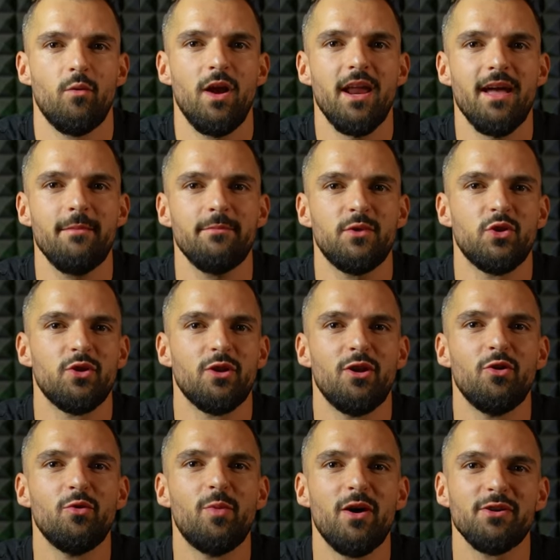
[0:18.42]
Welcome to the
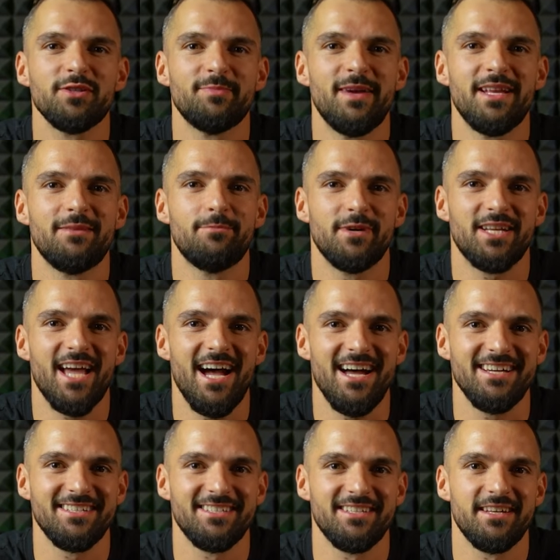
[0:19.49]
Lubo Smid
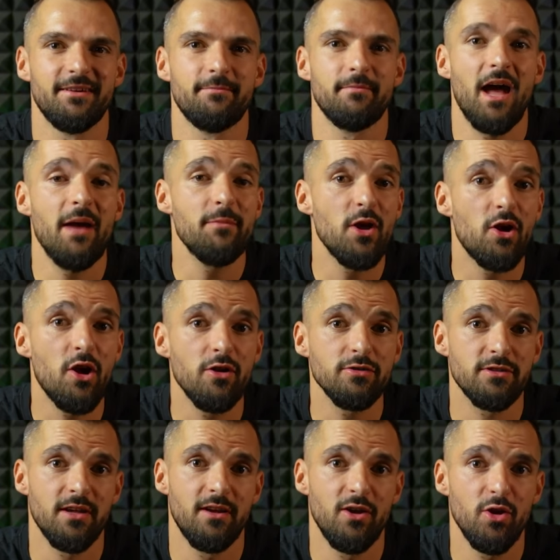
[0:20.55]
podcast. I'm your host,
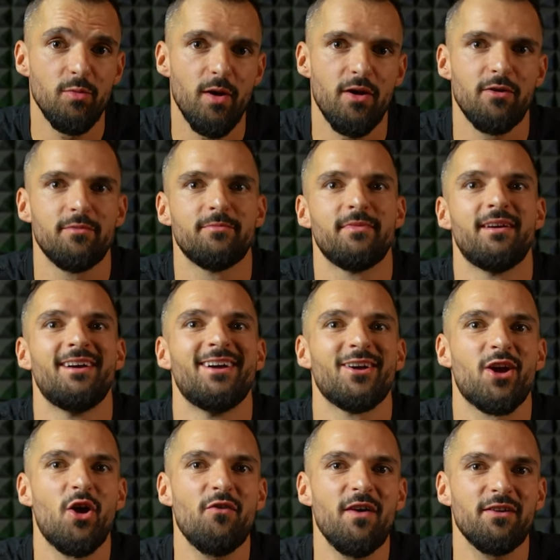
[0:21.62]
Lubo,
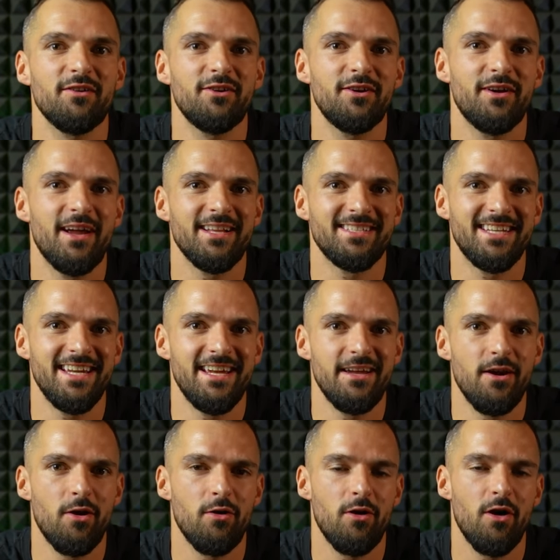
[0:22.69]
co founder and
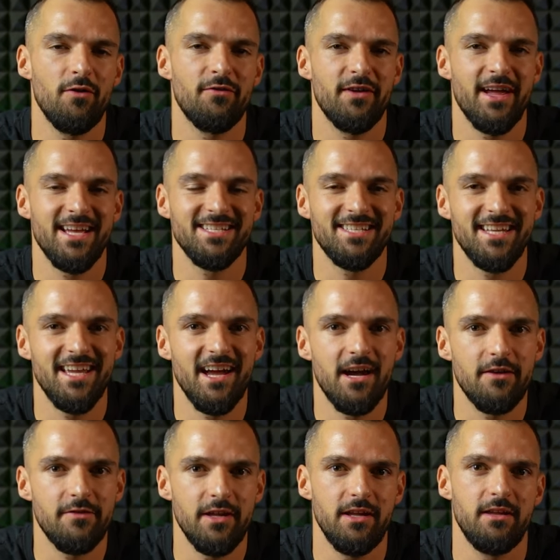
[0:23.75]
CEO of
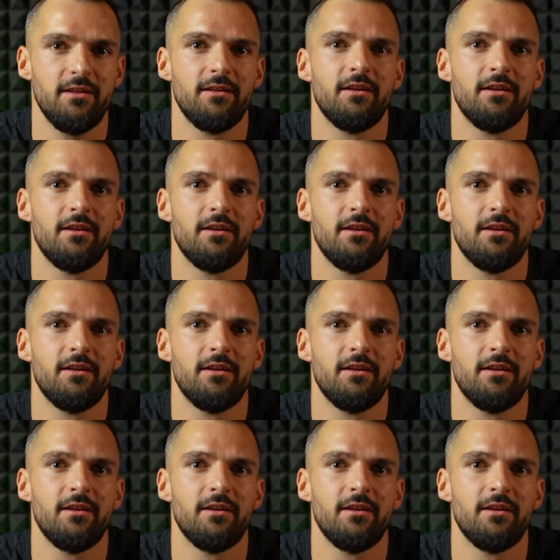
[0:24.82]
STRV.